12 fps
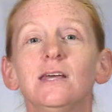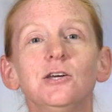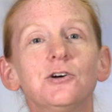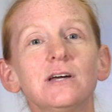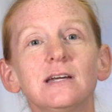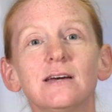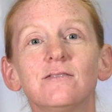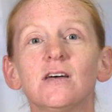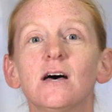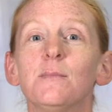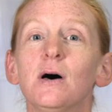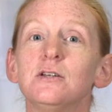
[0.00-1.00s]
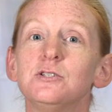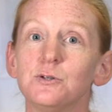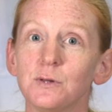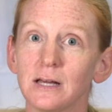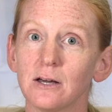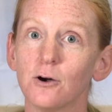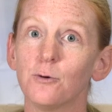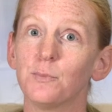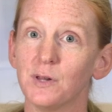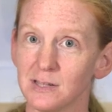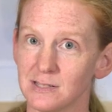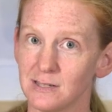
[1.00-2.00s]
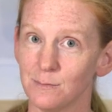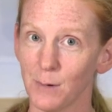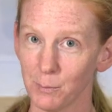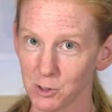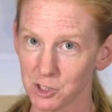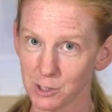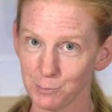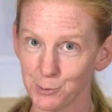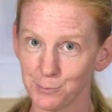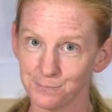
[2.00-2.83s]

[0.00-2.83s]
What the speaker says: You can give them a Duolingo Plus membership.